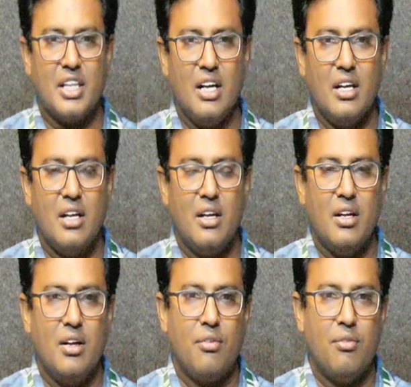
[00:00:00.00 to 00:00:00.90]
the
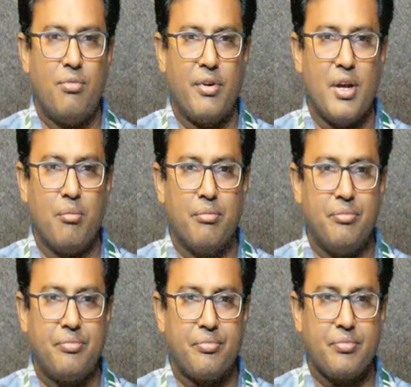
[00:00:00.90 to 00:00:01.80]
frame,
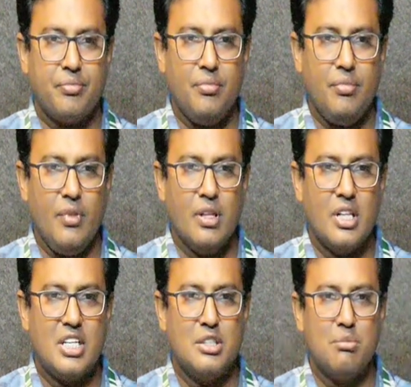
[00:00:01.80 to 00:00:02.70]

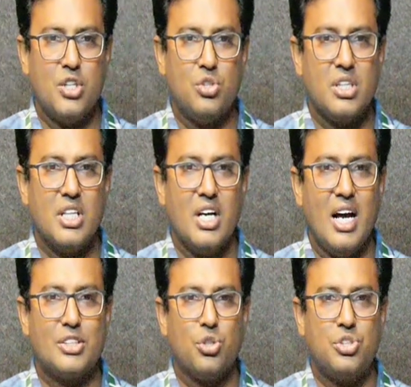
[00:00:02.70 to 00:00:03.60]
that is by using the
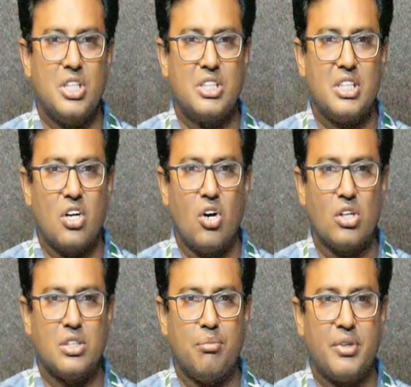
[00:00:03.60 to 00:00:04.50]
association
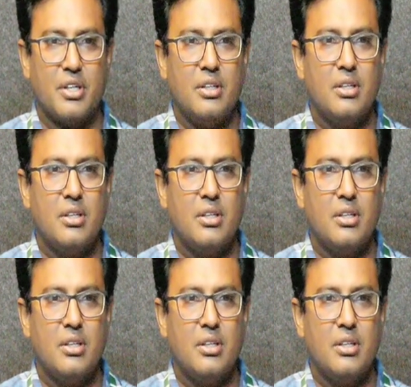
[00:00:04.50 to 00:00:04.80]
concept.